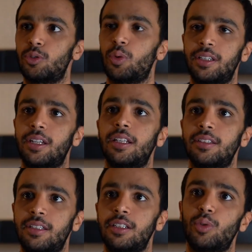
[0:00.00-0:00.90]

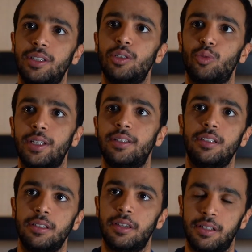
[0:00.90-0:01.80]
2019,
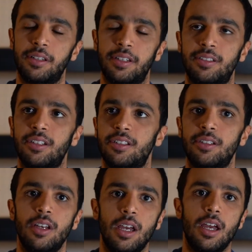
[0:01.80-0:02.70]
2020, this
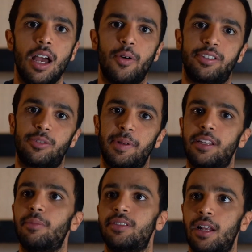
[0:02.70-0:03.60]
season, I was
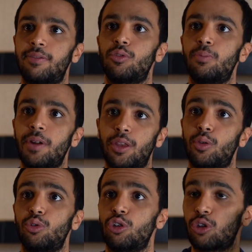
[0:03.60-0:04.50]
expecting myself to break
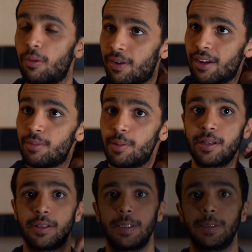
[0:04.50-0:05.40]
through to the top five maybe.